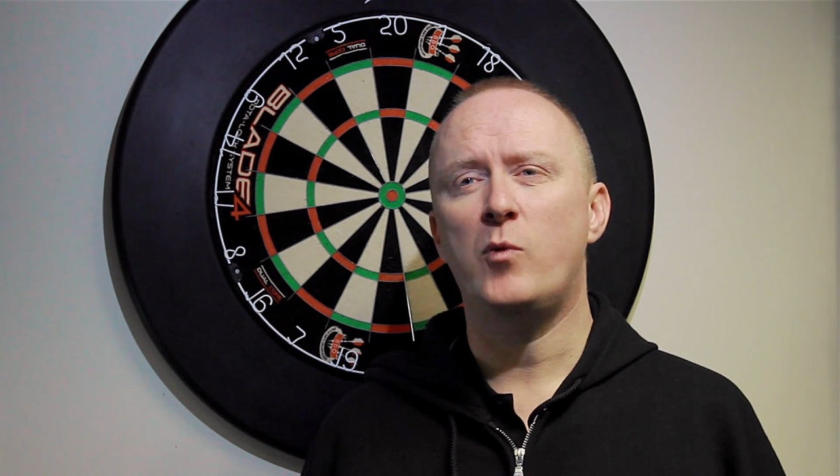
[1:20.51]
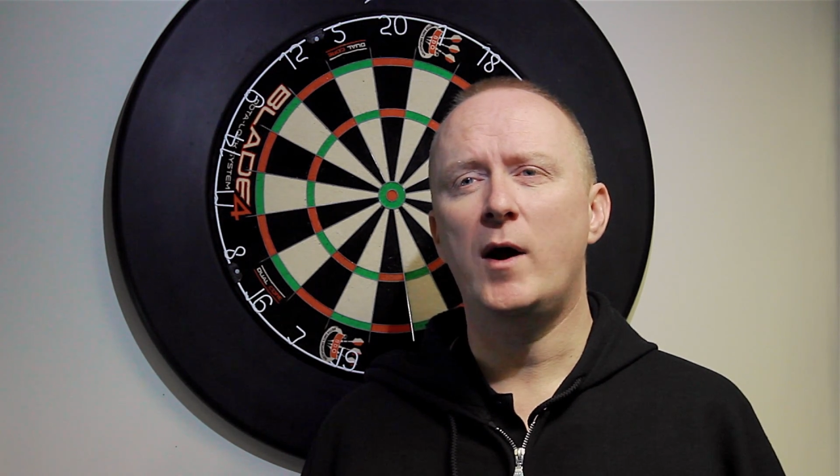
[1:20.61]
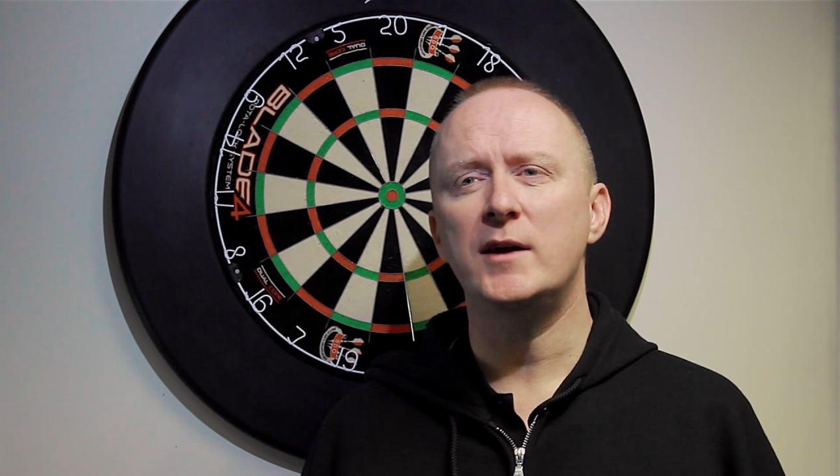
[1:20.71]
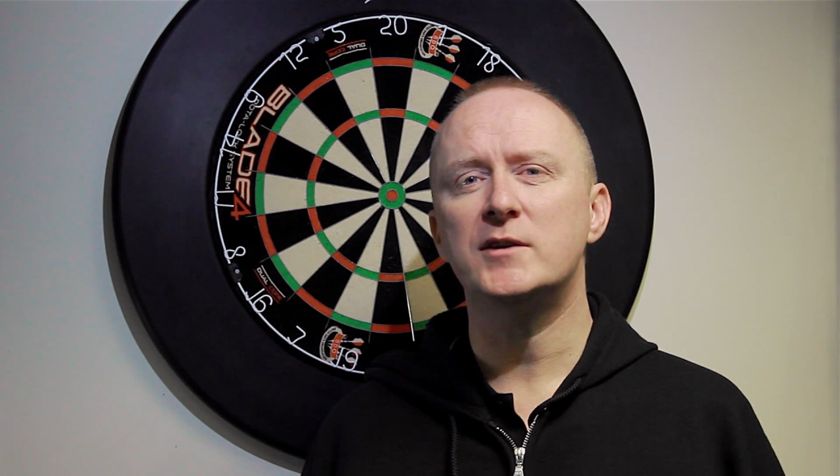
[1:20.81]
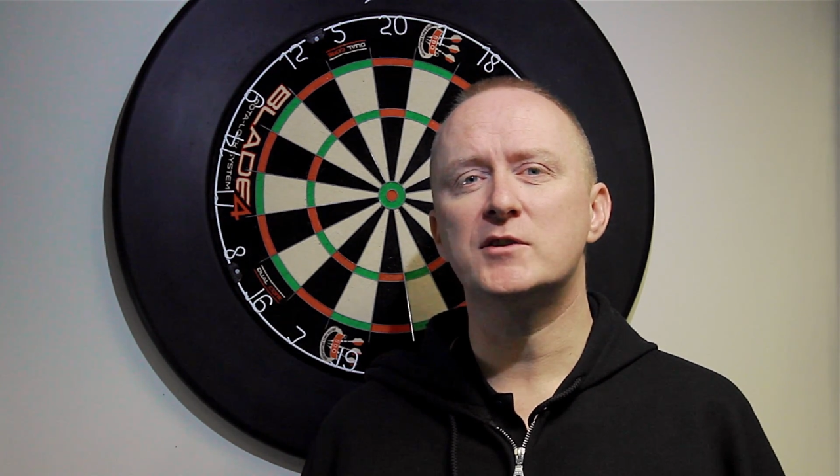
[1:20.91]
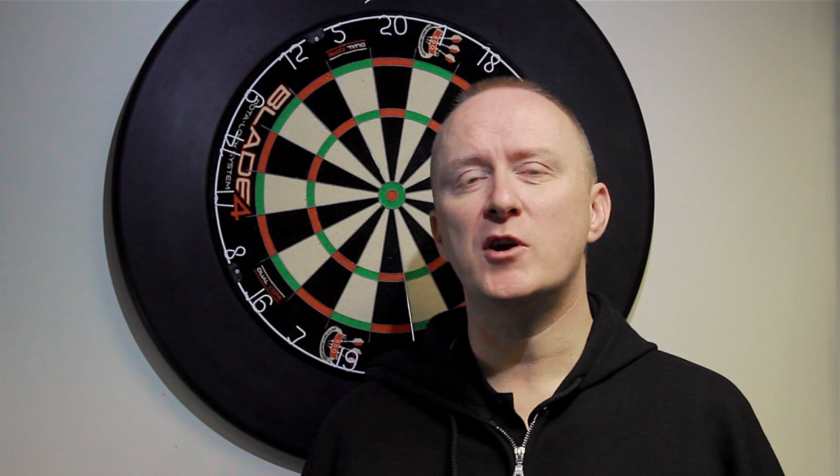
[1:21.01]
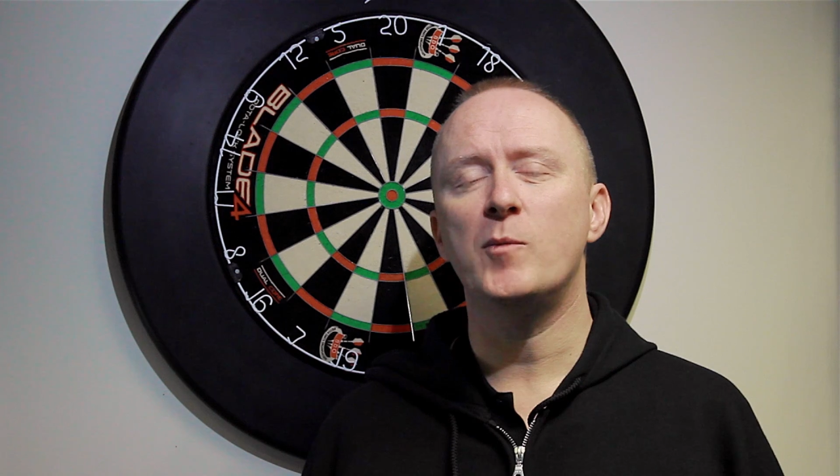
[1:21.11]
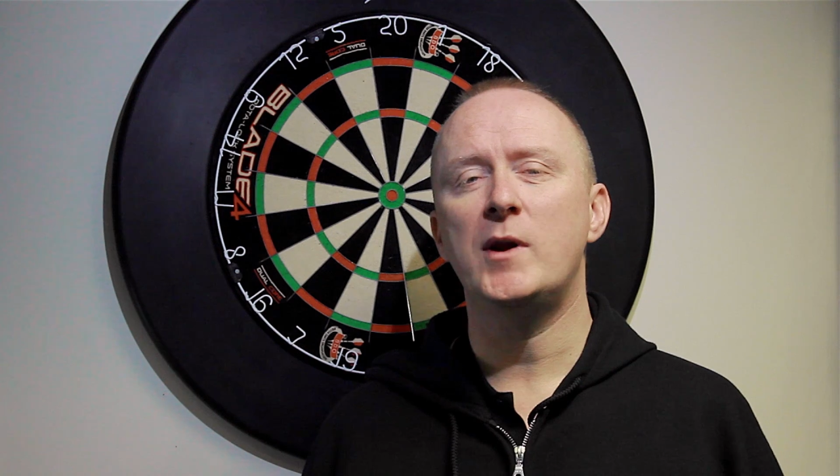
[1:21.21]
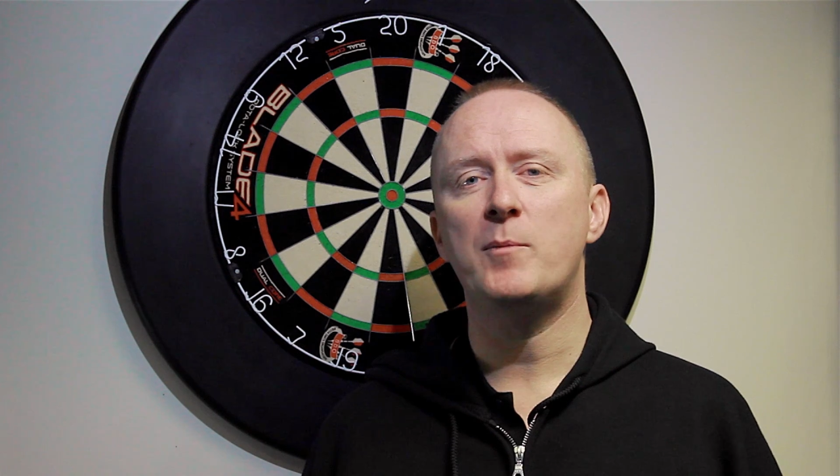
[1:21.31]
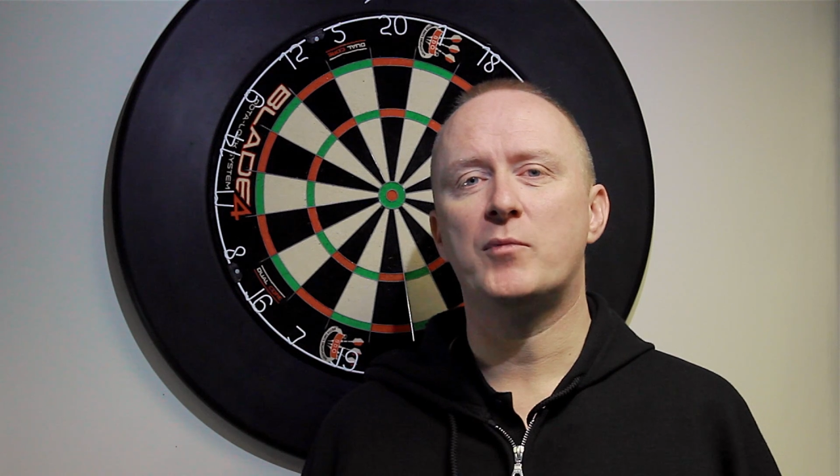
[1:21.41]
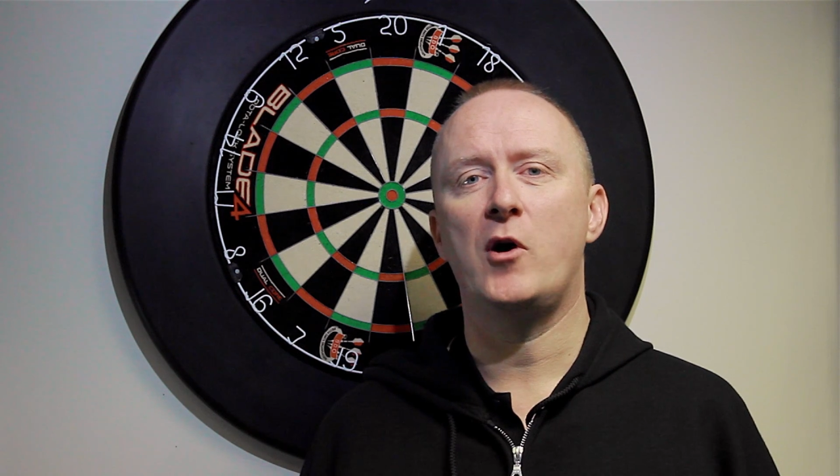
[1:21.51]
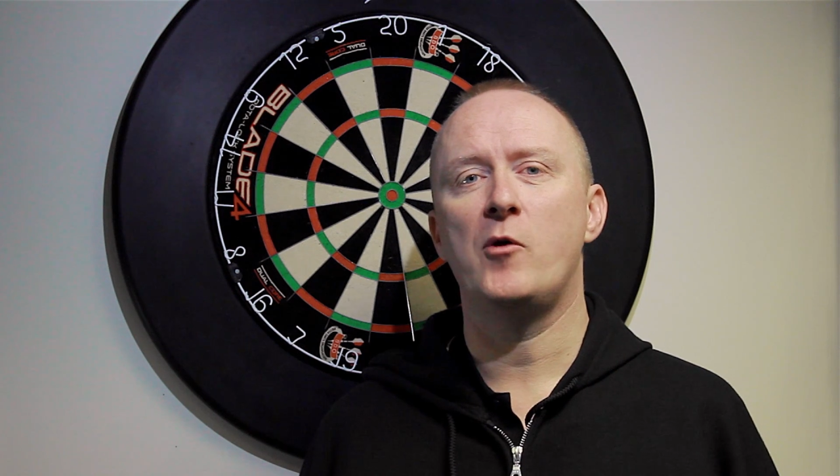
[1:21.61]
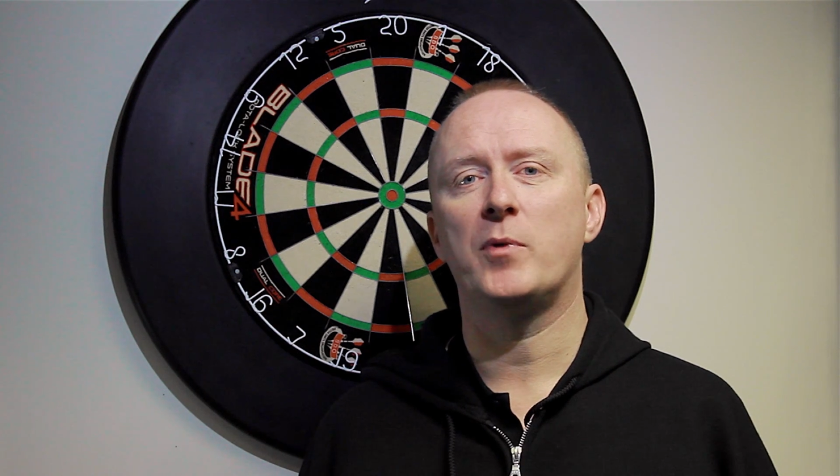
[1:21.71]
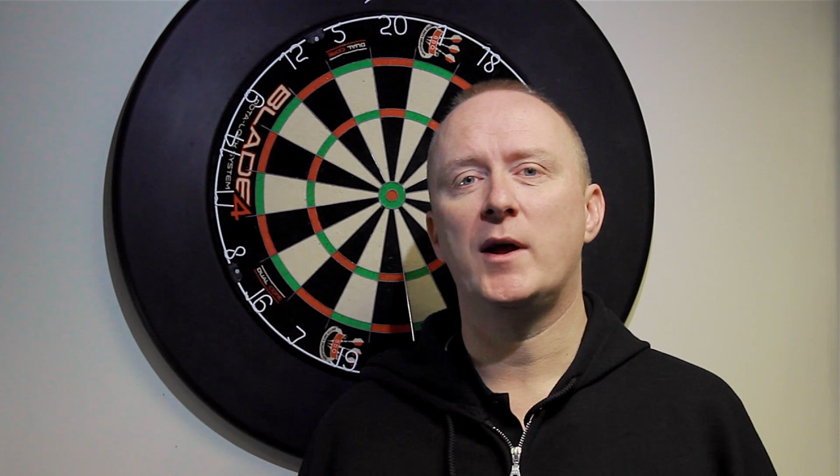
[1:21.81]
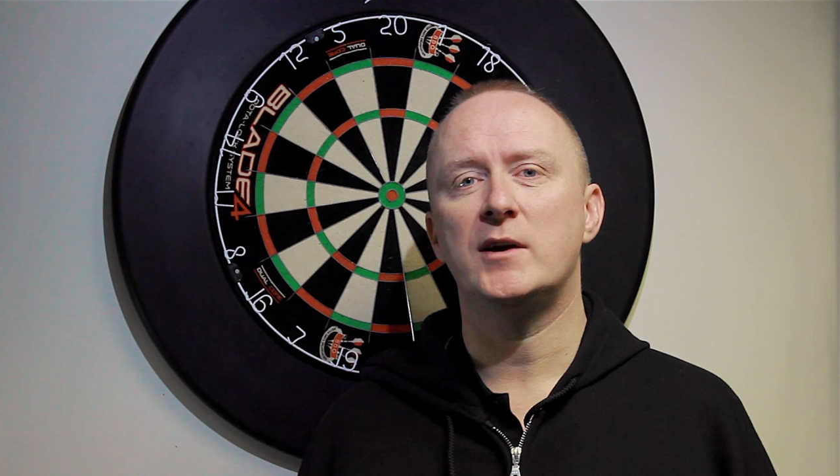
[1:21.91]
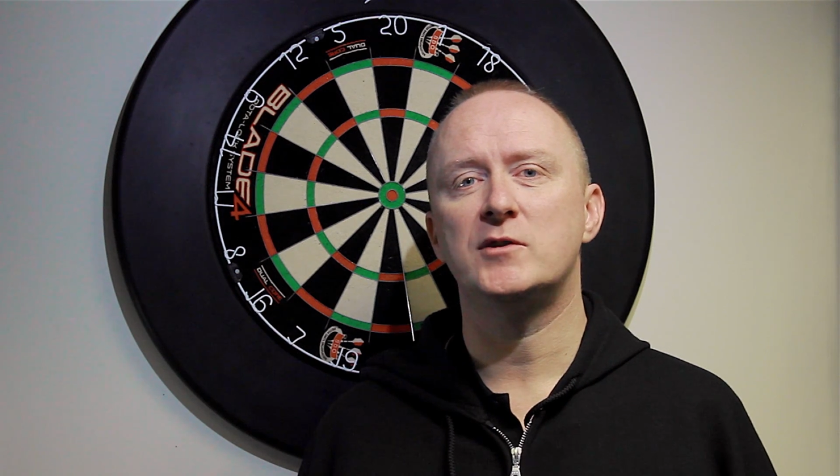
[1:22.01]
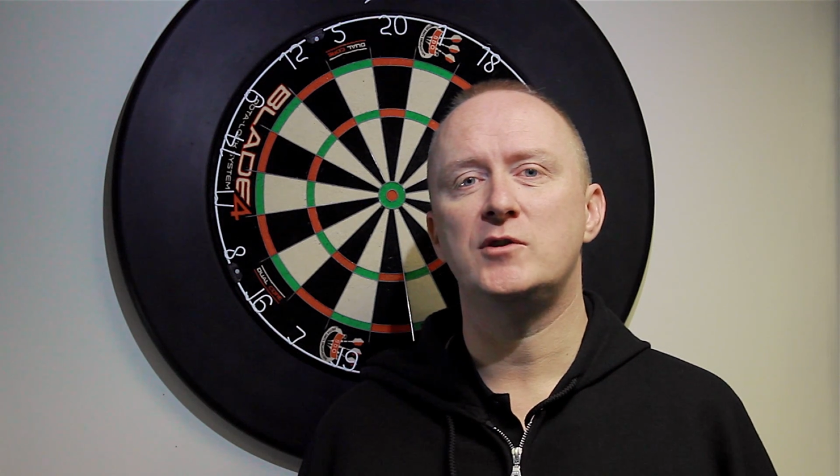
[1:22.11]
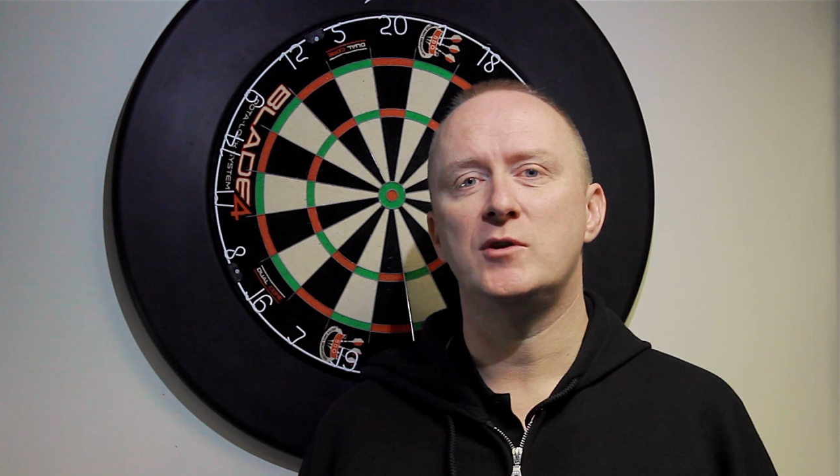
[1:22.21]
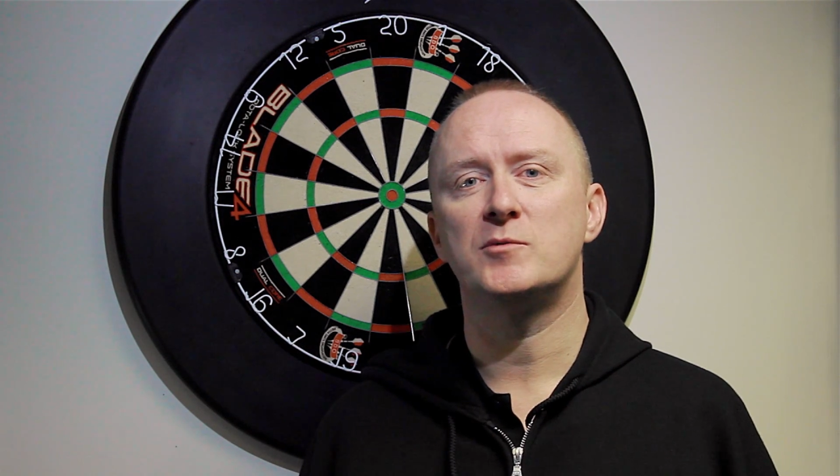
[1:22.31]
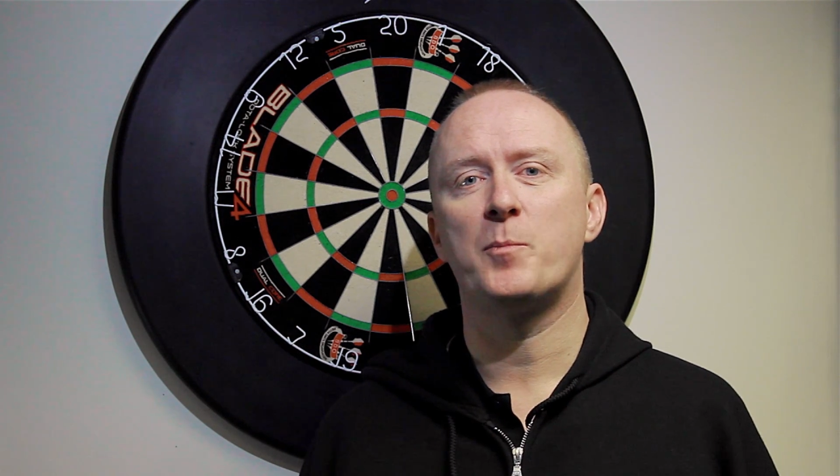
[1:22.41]
why do so many pro players
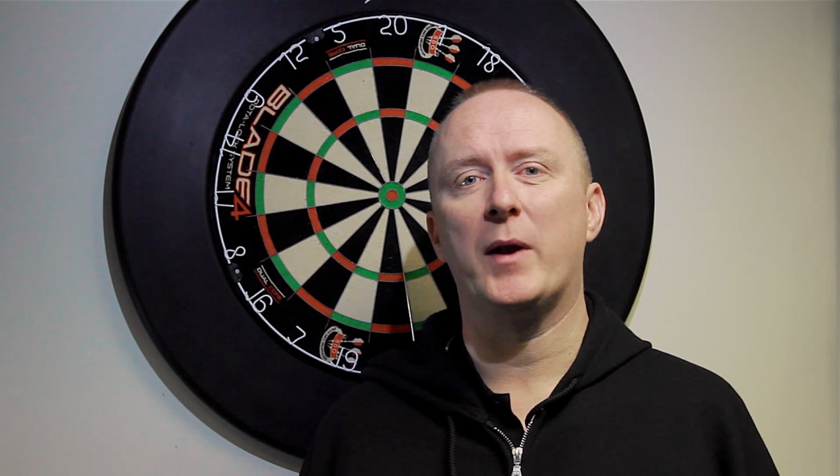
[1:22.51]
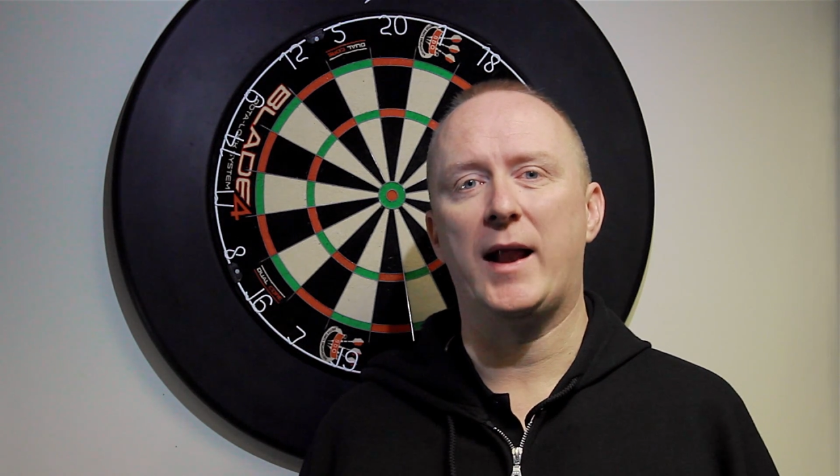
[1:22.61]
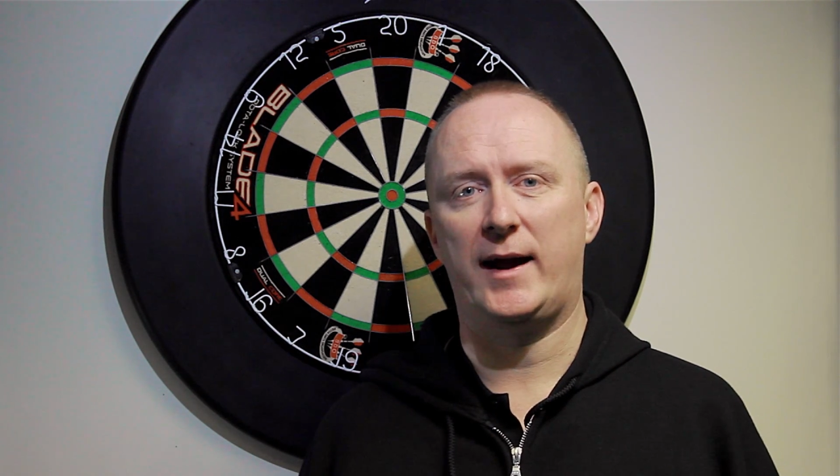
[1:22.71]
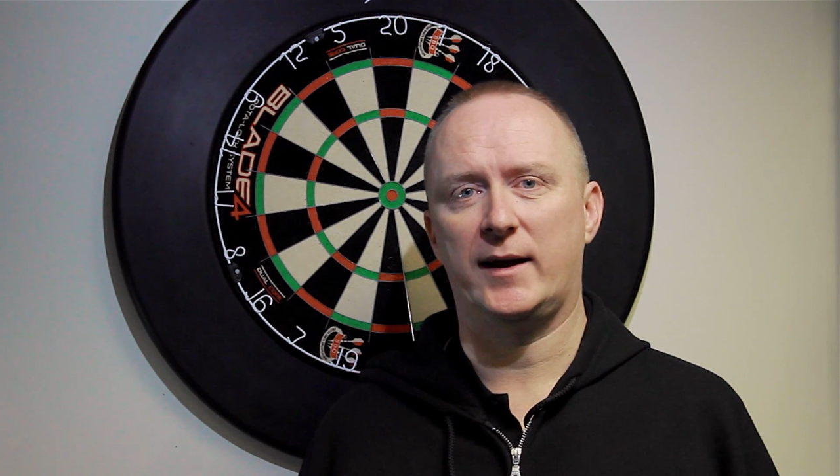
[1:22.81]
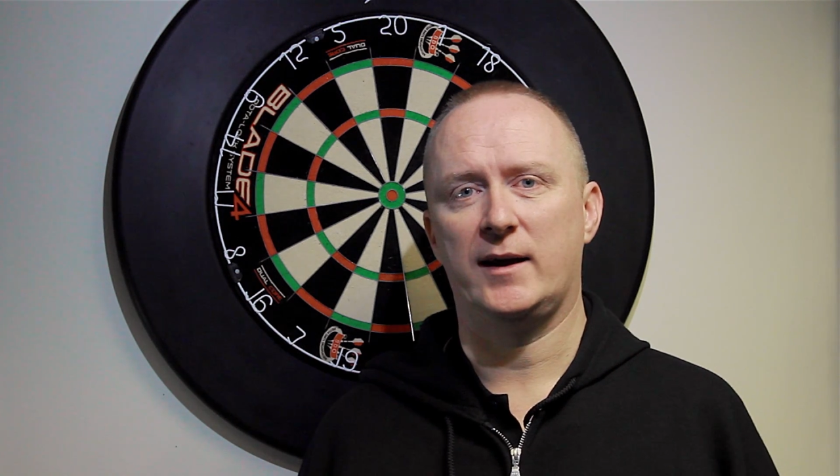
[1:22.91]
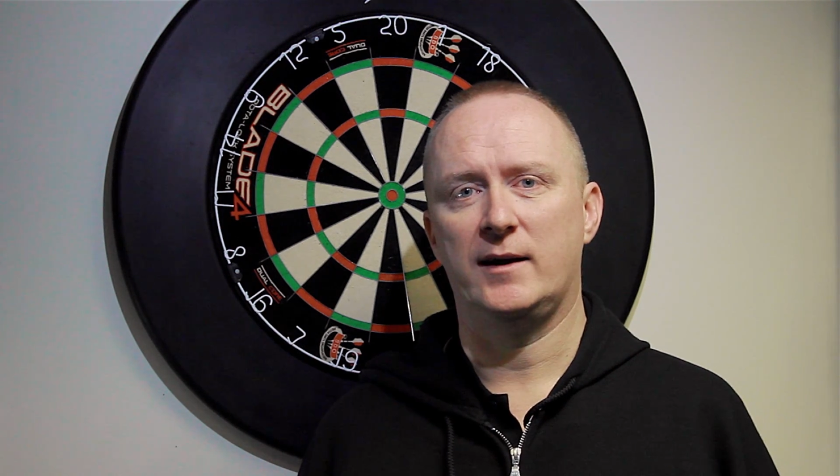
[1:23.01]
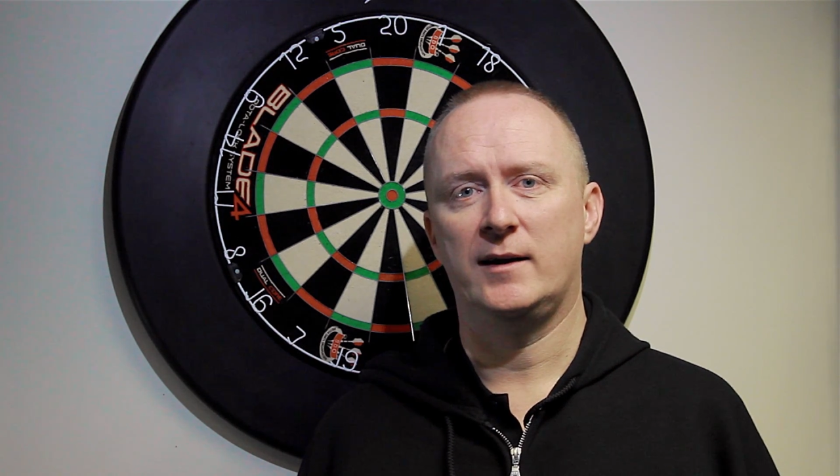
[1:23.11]
use black?